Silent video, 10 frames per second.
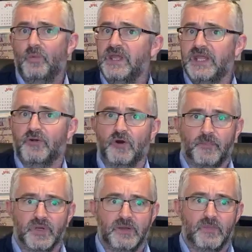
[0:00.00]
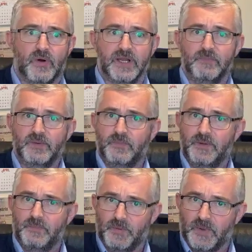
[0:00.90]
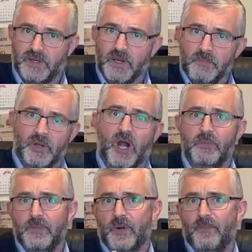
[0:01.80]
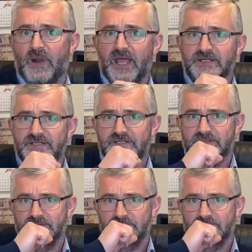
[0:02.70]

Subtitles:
We get her up in the morning, but are we perplexed?